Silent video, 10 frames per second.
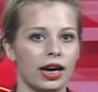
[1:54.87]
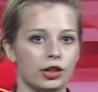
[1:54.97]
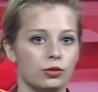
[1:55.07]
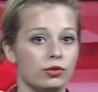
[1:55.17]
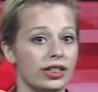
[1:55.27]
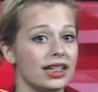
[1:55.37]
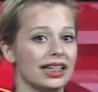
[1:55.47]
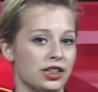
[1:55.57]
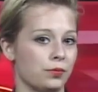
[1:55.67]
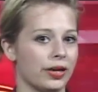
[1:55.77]
You
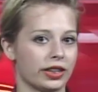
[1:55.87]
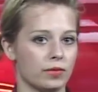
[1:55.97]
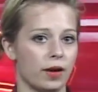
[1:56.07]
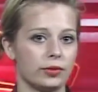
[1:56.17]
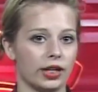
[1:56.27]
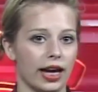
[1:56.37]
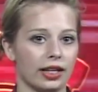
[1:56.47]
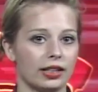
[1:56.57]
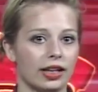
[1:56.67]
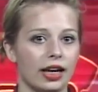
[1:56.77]
need to pick them up
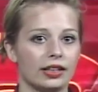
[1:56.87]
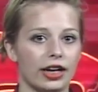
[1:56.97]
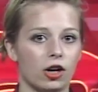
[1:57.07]
today. They are